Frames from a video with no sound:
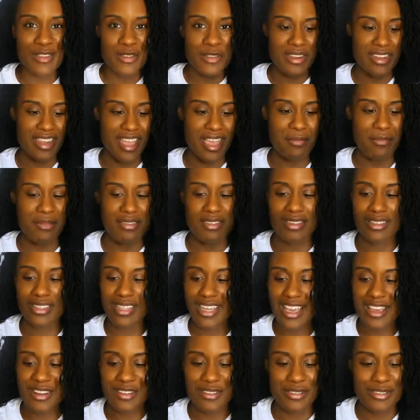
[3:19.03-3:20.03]
to the name of the
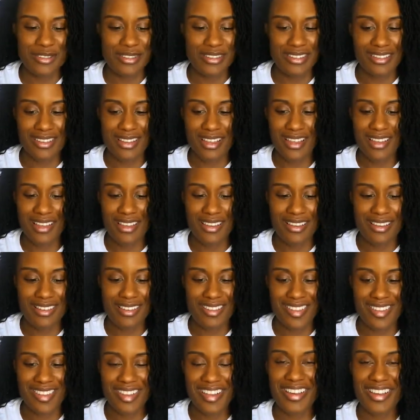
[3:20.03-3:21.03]
titles
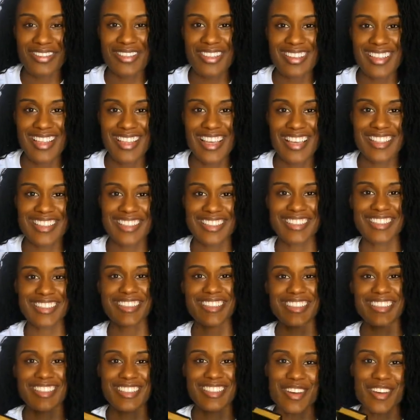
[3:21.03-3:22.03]
uh, of the
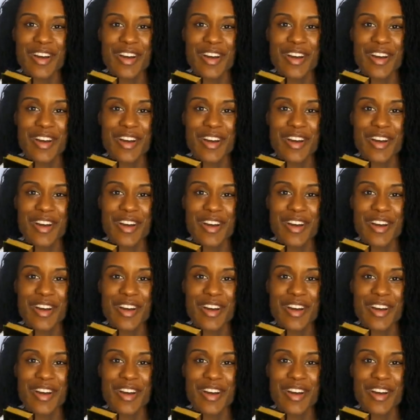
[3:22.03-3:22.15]
lashes,